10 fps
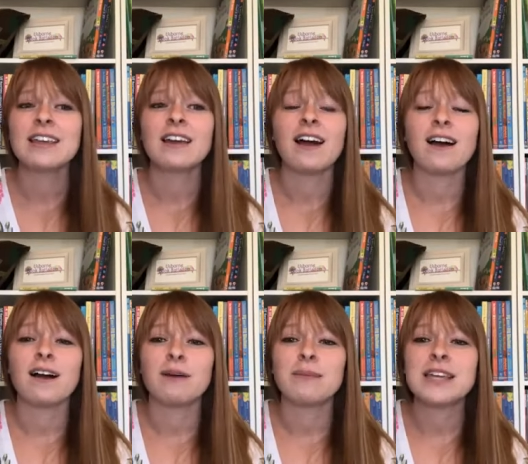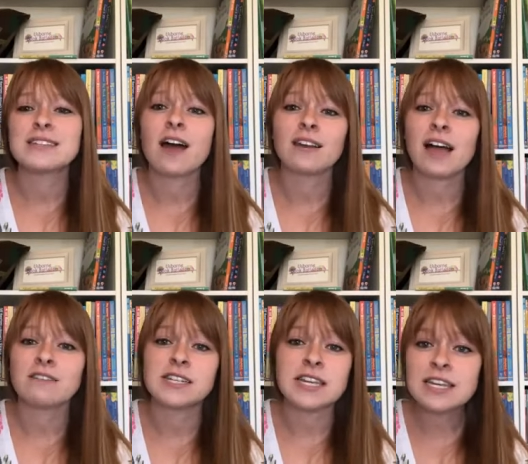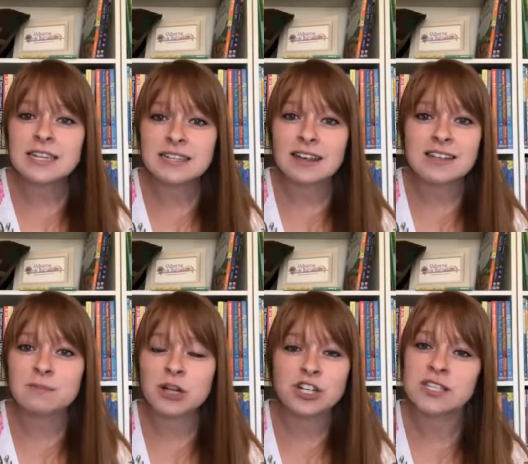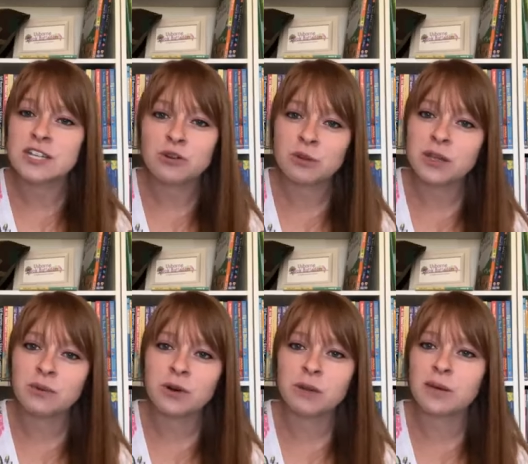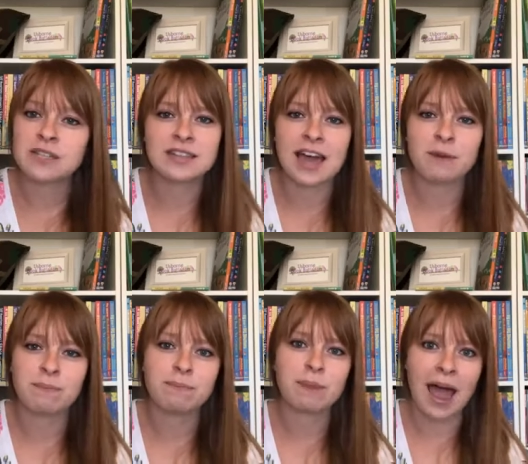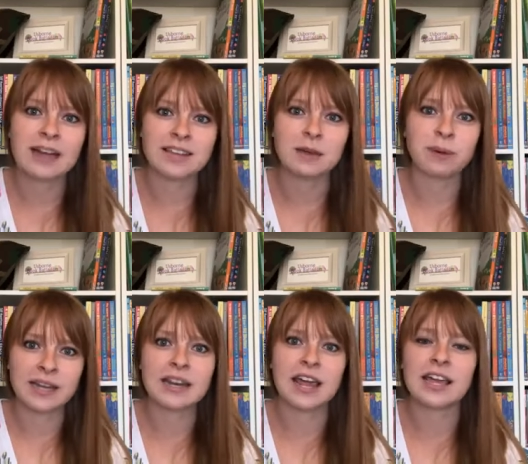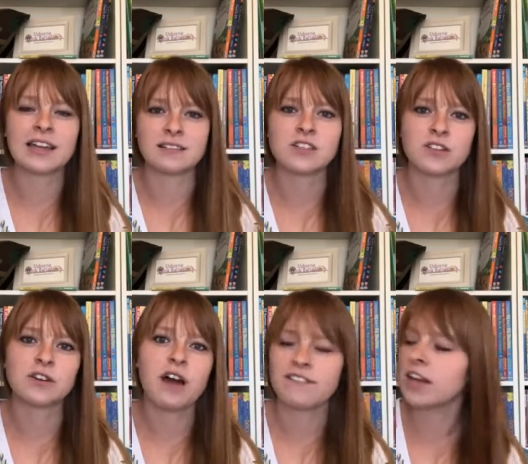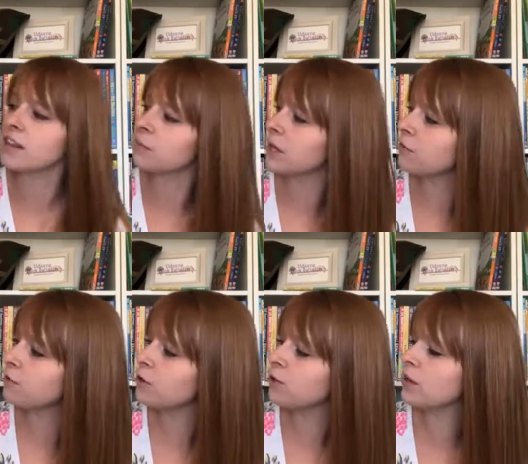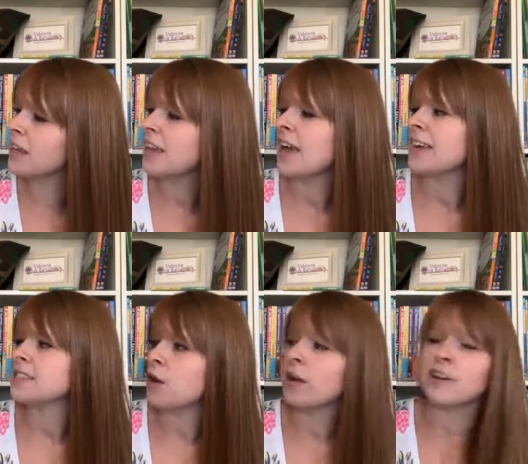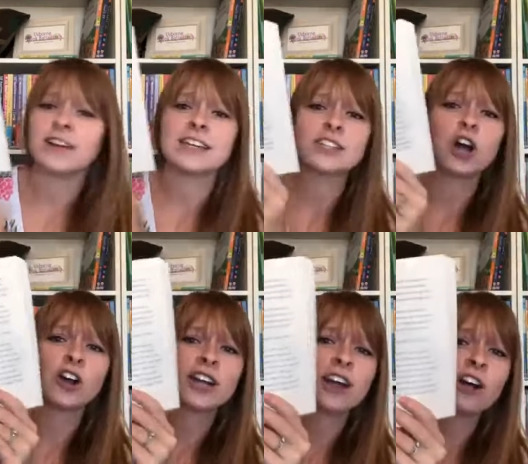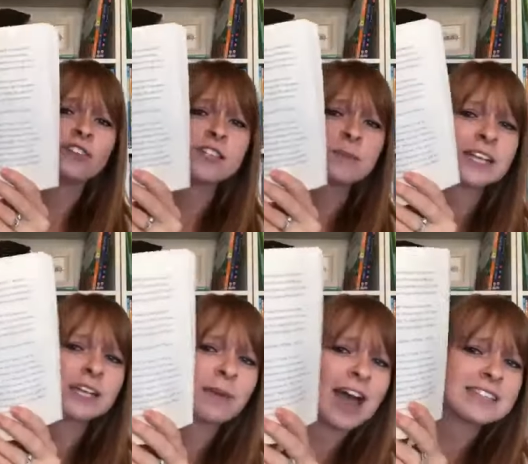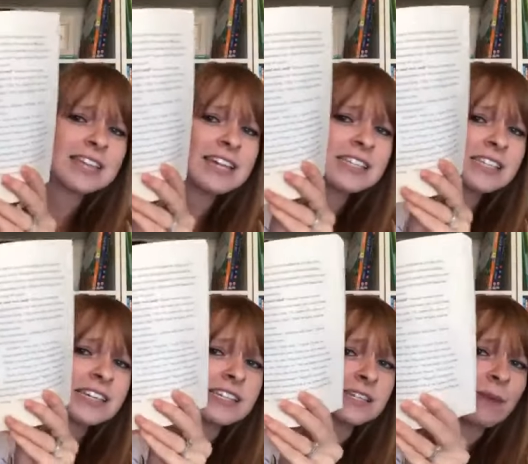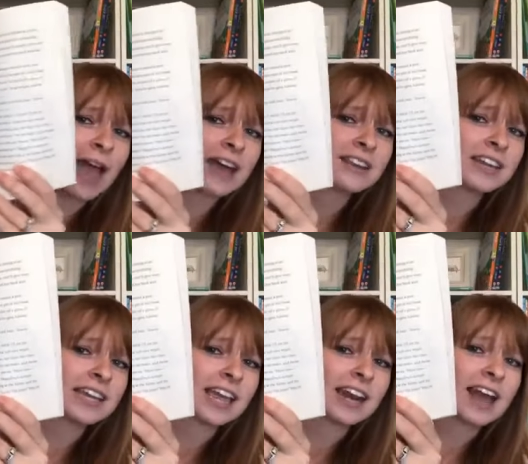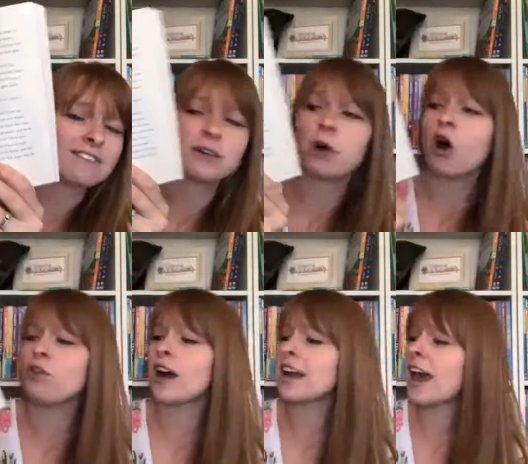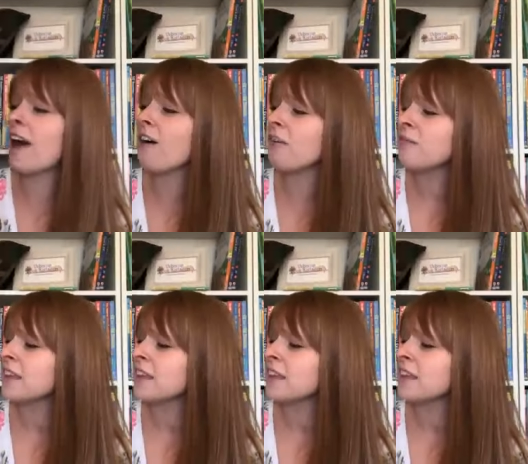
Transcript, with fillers: um, he's not allowed to eat as much as he normally would because they had a pack like a picnic and so they don't have unlimited food. And so here he is guarding all of his picnic baskets because he's mad that he can't have them all right now.